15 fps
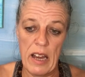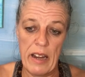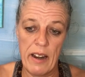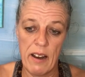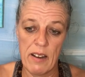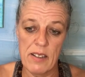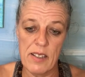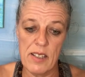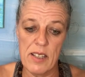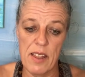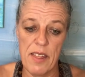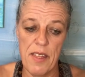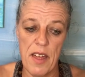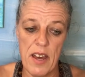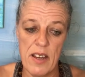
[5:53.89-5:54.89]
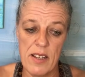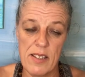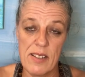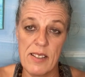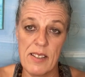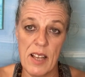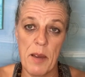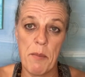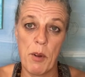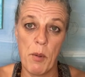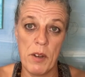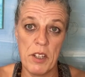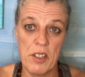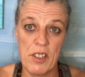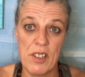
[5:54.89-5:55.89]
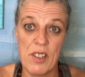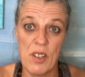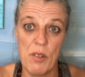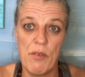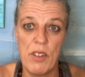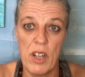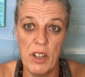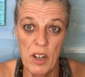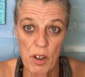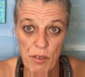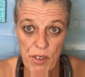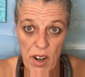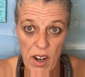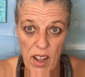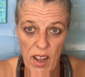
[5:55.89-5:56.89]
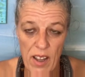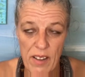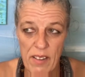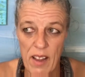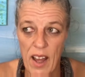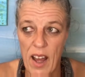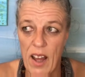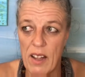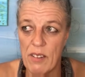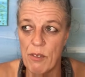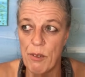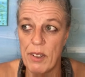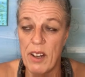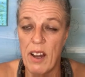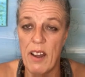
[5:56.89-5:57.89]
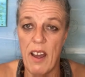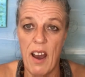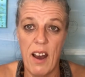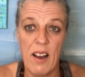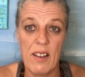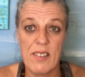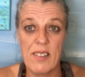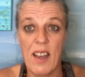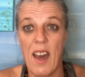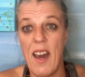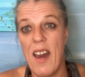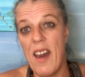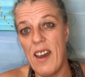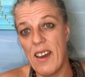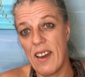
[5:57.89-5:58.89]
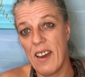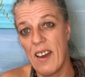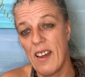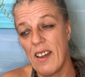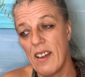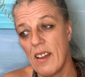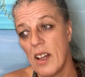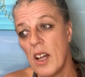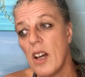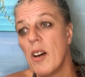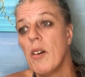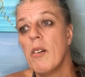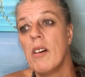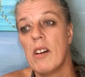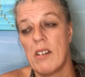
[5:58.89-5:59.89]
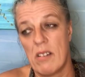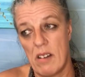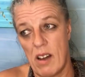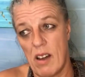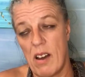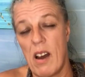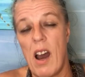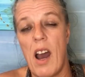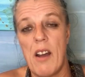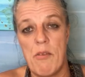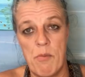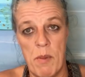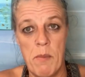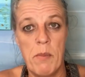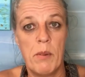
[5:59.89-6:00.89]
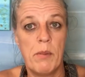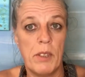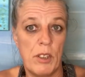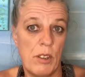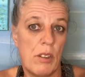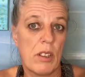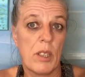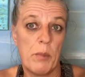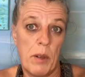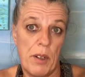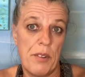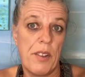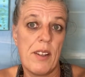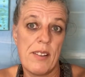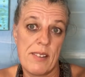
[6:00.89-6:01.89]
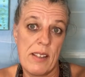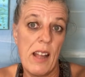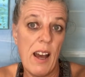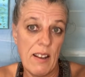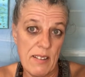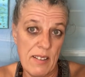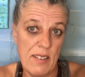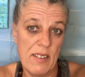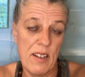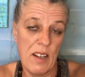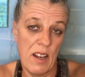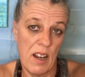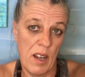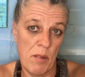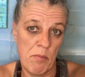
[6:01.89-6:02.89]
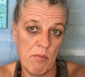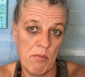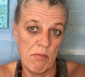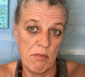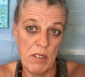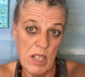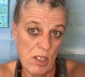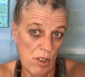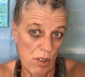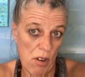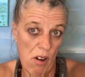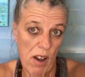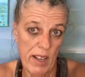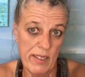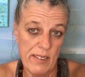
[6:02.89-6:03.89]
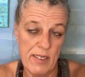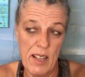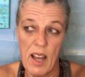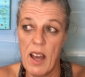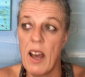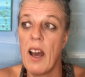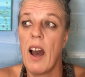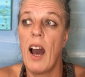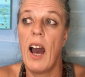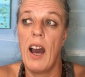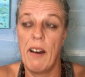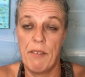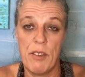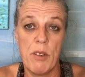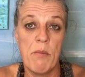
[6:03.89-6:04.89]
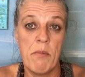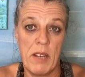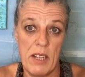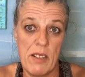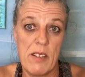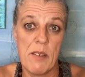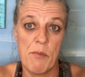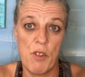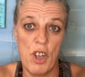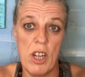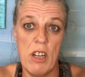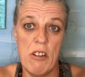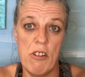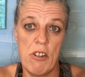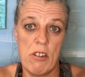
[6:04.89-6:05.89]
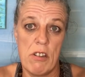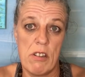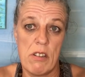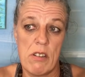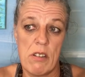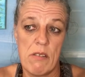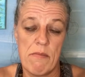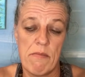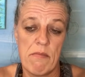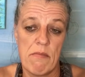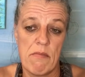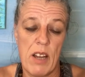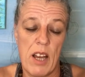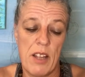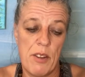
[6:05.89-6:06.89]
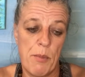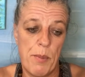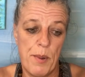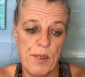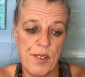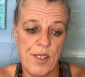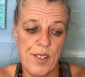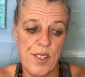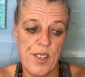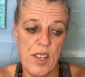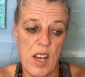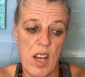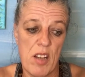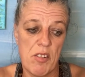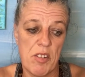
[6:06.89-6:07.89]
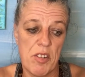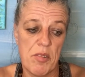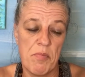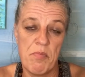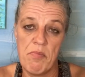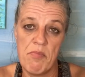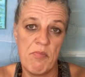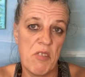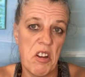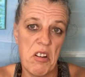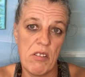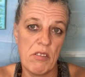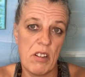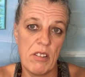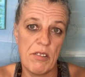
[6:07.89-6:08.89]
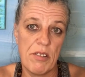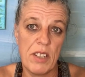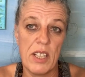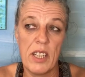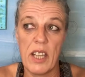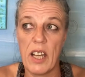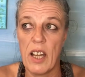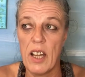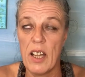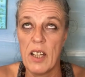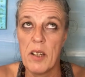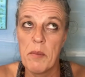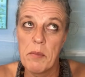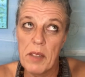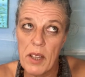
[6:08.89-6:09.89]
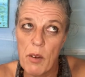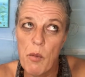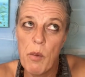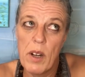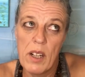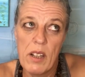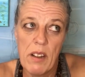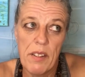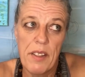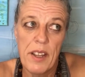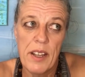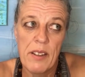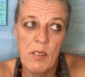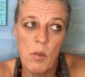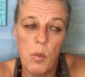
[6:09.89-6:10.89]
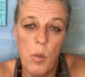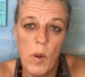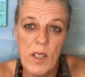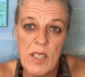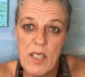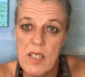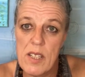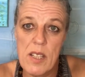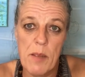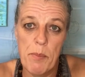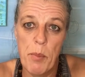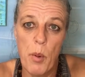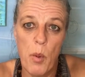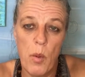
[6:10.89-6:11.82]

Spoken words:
and ask the same questions over and over again. And when I ask, hey, I remember we talked about this last time we saw us, have you made some changes? And the person says, no, not really. Like, well, then what is the